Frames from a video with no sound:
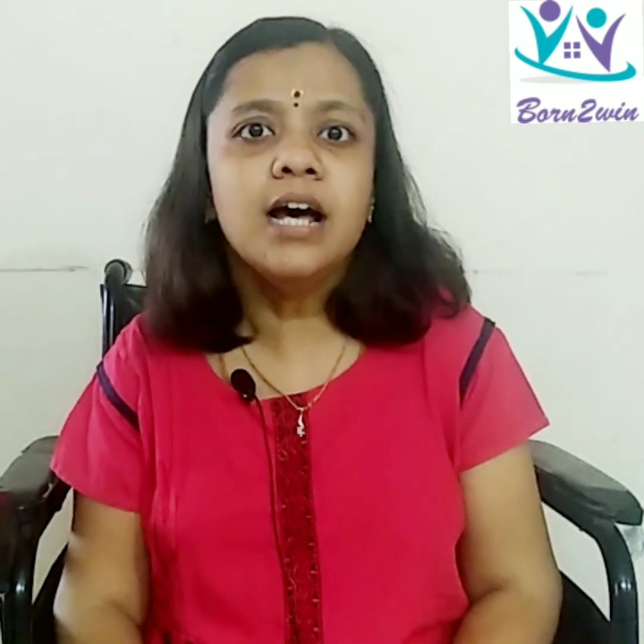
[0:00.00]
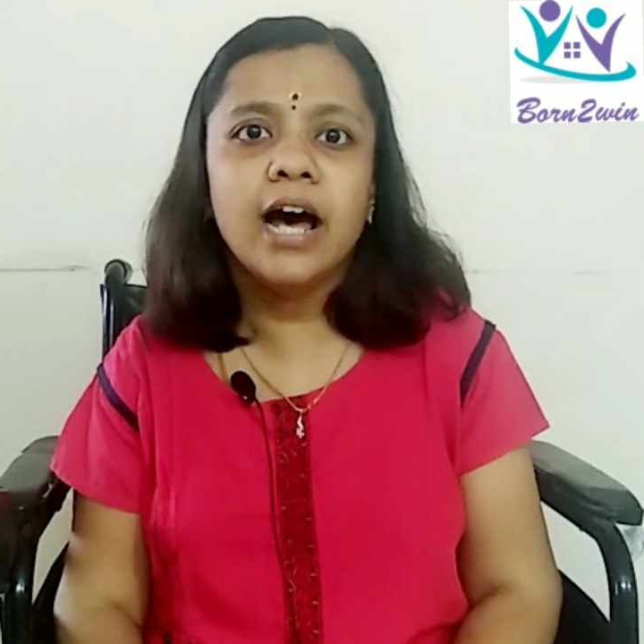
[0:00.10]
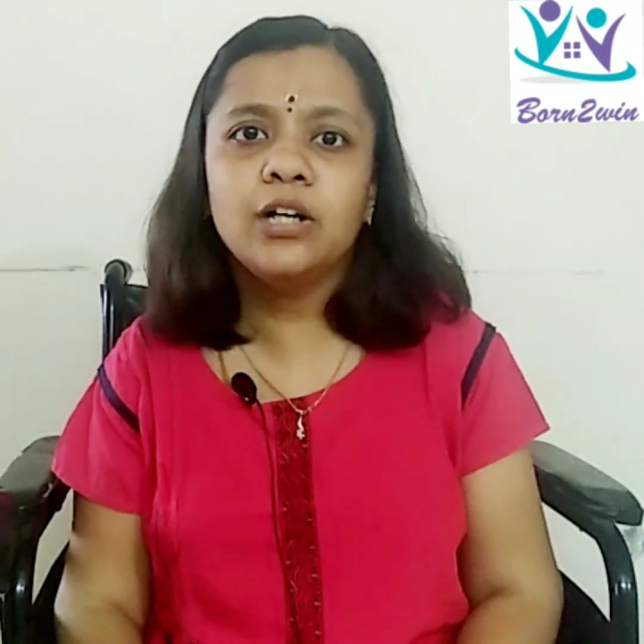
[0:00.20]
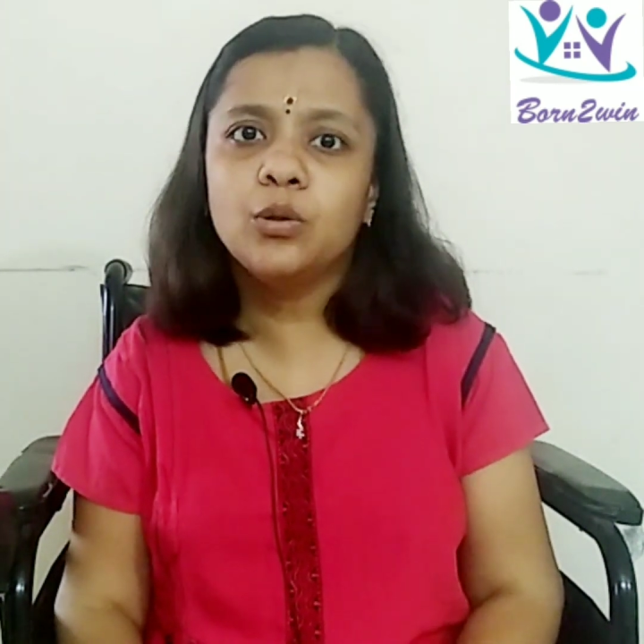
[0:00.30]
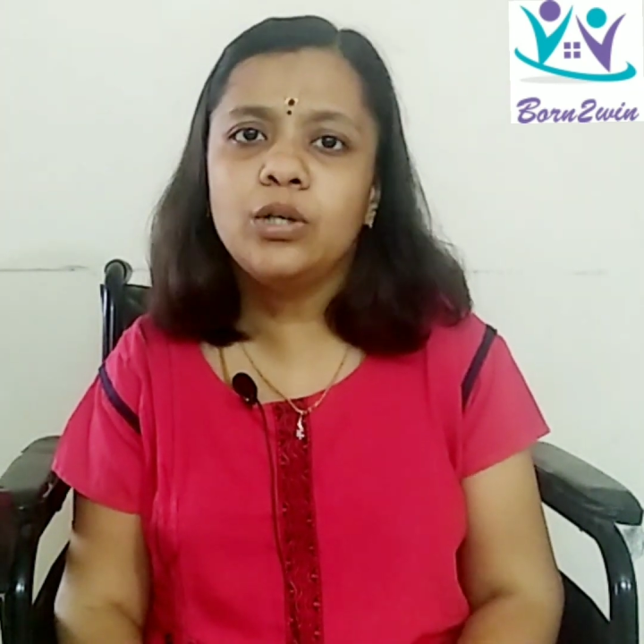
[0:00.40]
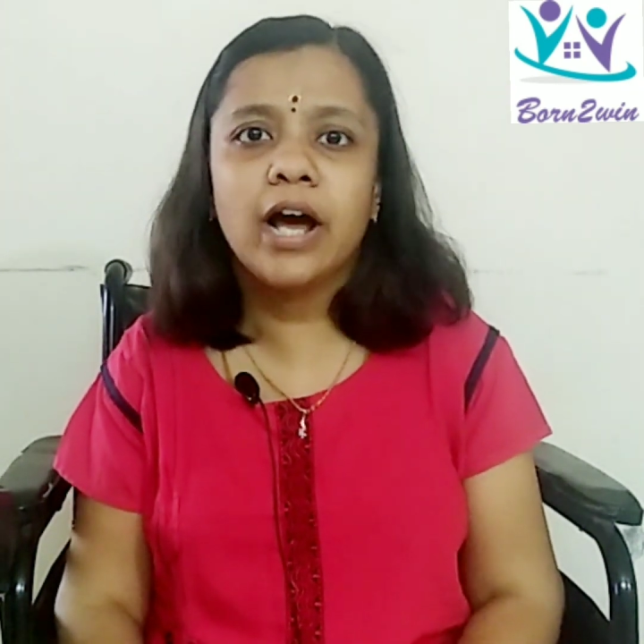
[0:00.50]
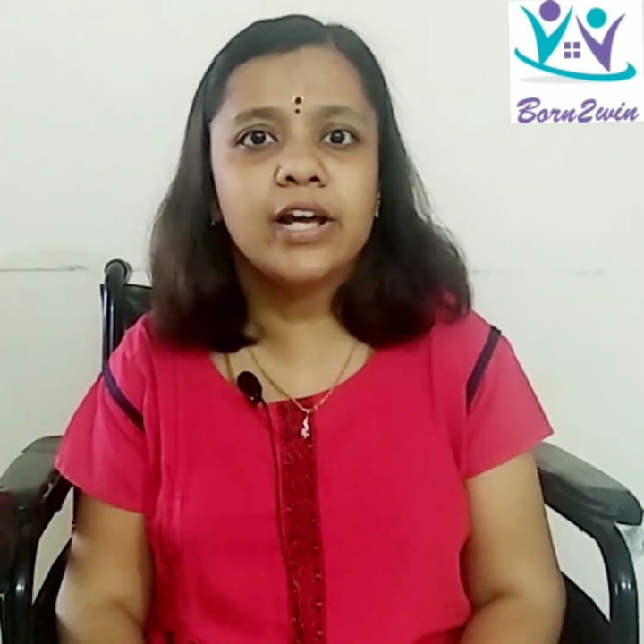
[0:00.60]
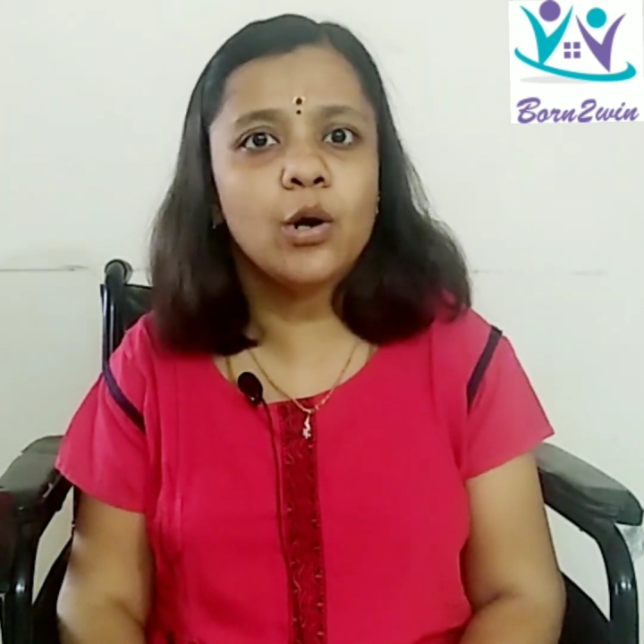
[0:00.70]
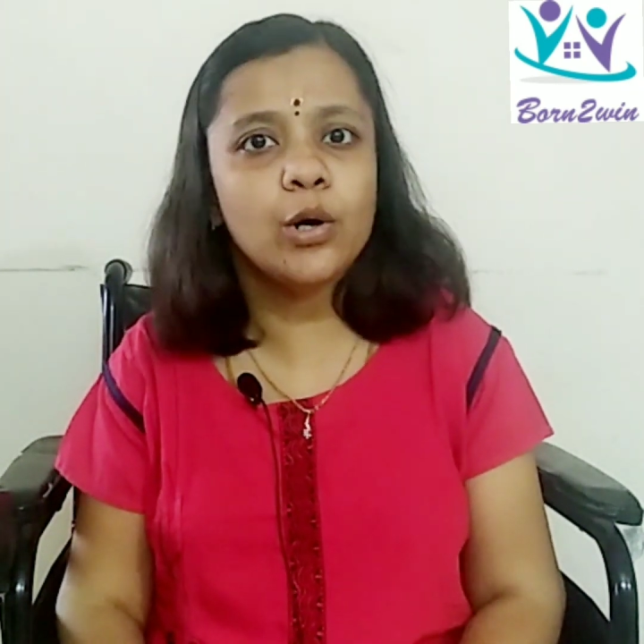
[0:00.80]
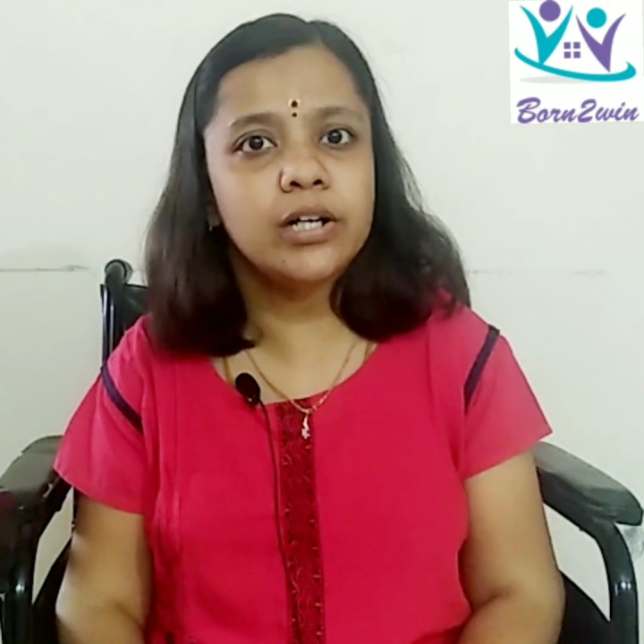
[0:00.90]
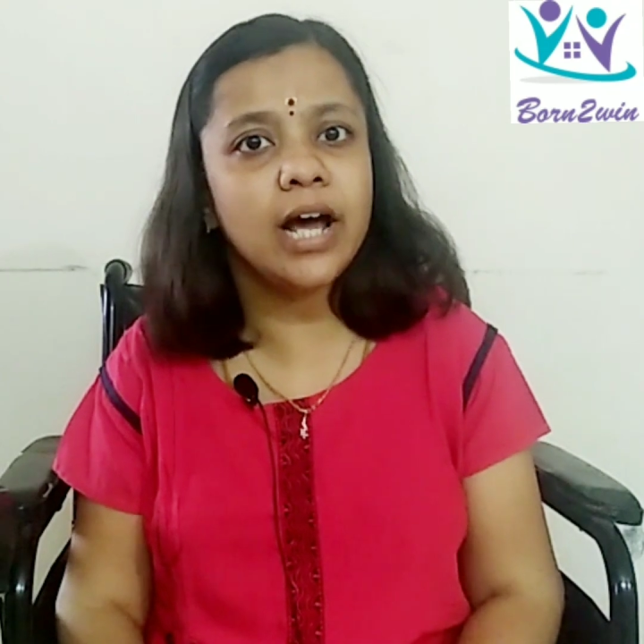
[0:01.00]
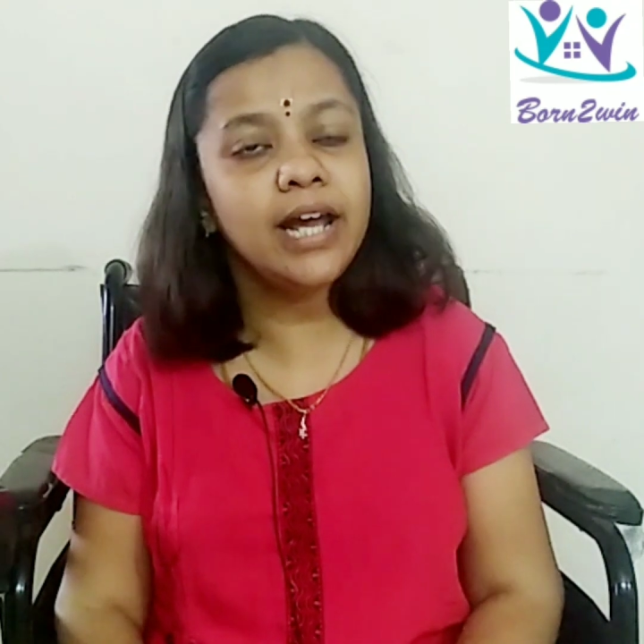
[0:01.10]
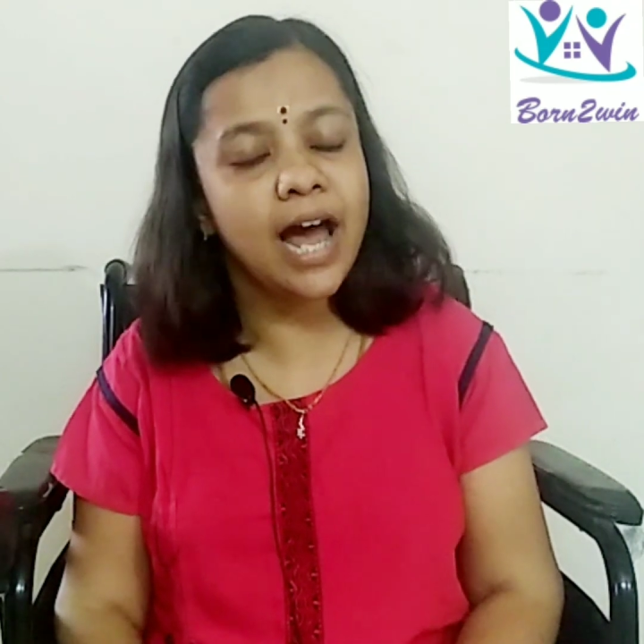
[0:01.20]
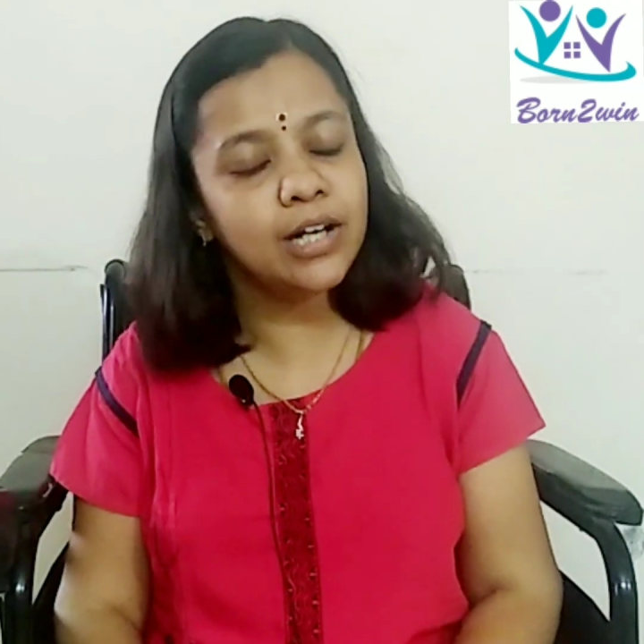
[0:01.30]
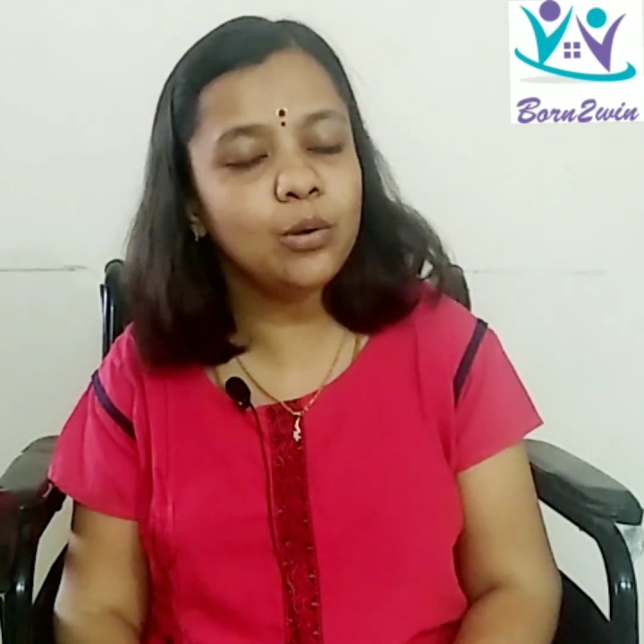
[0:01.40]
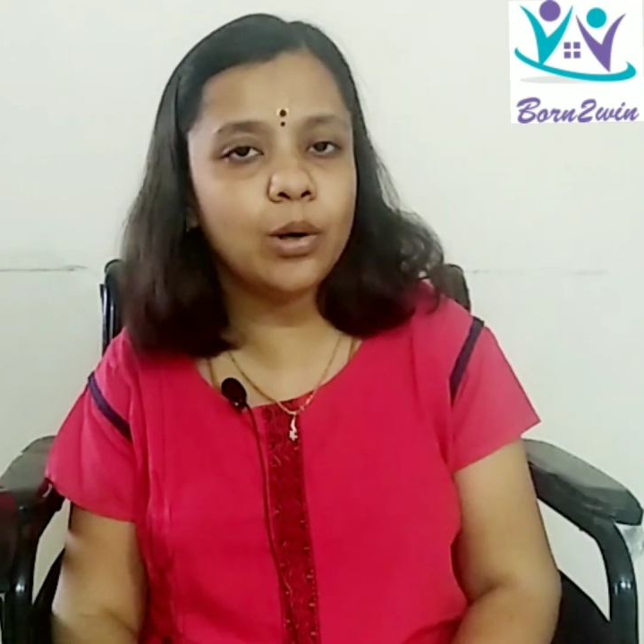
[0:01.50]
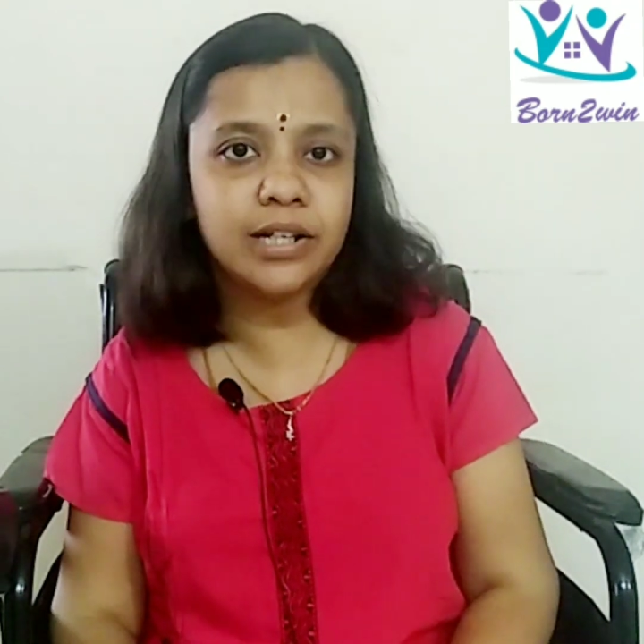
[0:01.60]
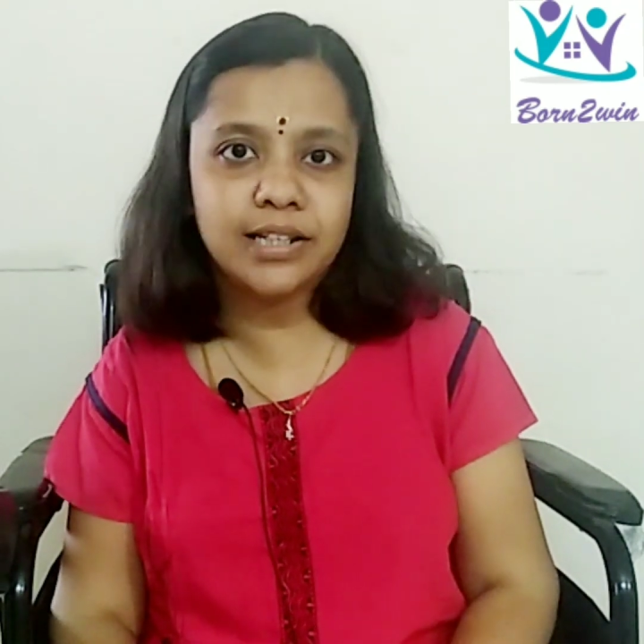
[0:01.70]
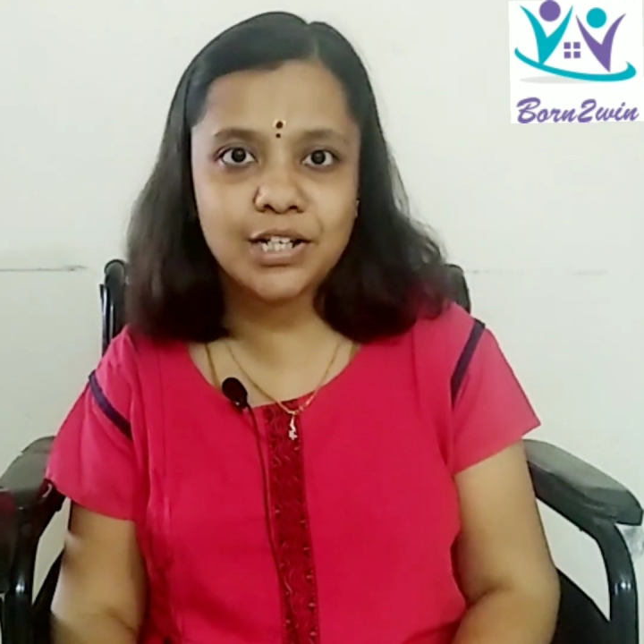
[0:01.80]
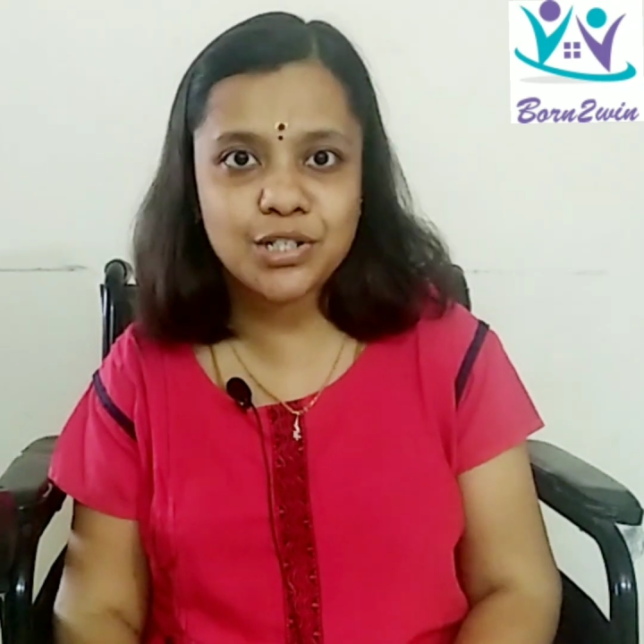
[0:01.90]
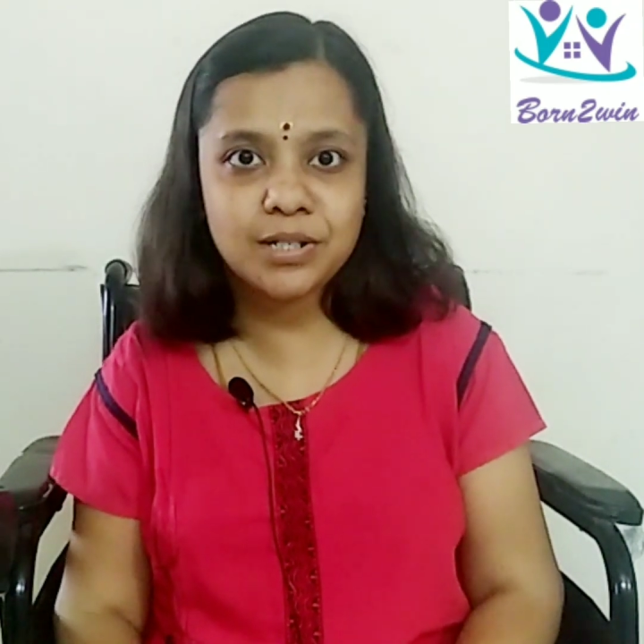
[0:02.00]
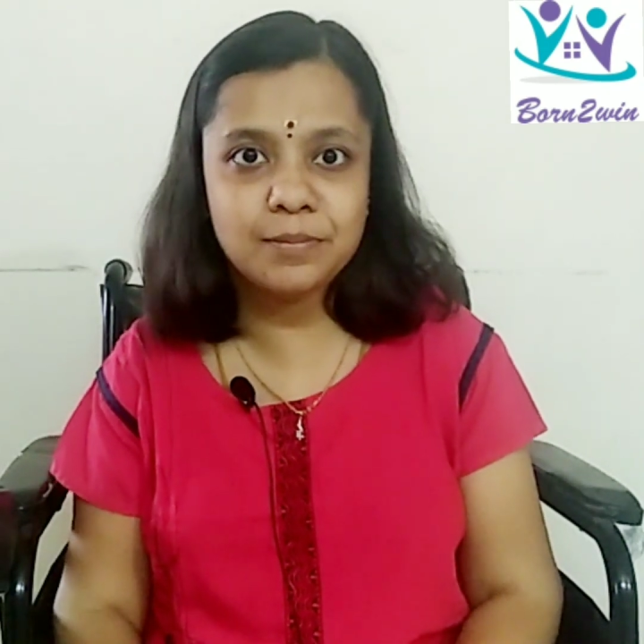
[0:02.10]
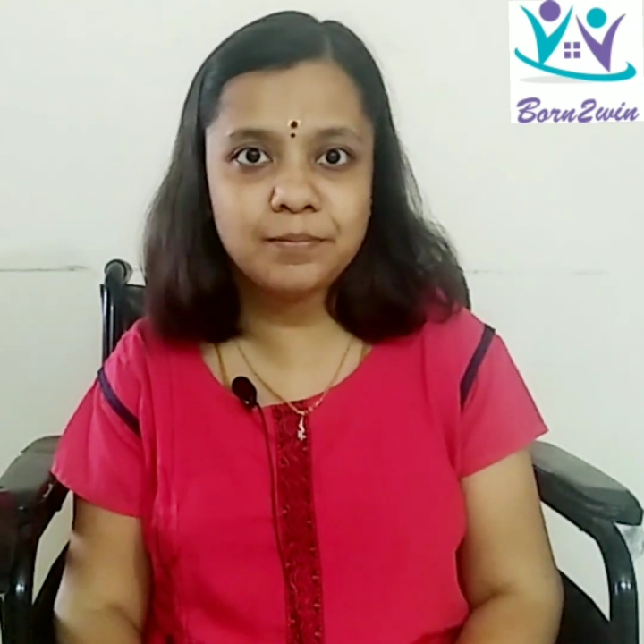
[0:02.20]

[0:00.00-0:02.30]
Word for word: and good eye-hand coordination.